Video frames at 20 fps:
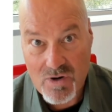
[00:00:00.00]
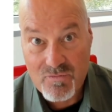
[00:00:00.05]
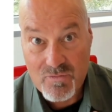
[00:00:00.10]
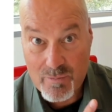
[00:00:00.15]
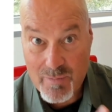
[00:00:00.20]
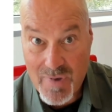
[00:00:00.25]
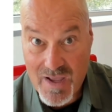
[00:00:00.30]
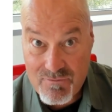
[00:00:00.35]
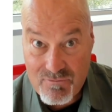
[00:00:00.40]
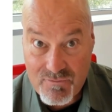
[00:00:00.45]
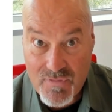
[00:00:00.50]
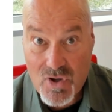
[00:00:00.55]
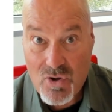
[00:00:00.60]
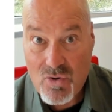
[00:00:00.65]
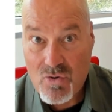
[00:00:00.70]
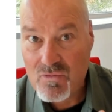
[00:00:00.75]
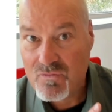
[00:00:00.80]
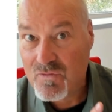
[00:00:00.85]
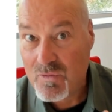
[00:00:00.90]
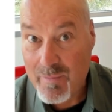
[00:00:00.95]
from my
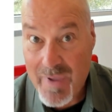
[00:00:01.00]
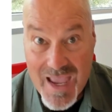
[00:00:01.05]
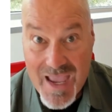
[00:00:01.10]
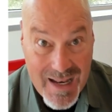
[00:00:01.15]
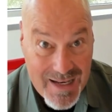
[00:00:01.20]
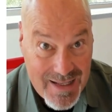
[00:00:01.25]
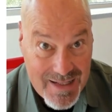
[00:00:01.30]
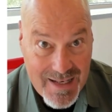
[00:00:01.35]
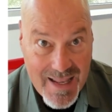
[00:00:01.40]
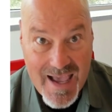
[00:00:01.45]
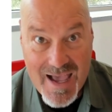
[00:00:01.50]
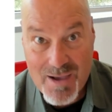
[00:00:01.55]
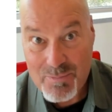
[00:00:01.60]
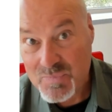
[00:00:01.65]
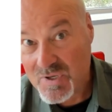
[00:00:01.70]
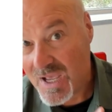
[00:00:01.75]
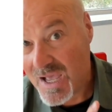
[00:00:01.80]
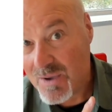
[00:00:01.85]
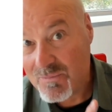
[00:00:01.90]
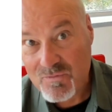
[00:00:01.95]
phone, from any
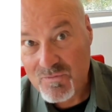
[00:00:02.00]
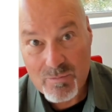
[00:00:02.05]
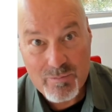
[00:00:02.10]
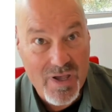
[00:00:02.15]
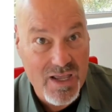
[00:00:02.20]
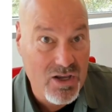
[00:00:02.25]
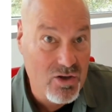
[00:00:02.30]
laptop, from my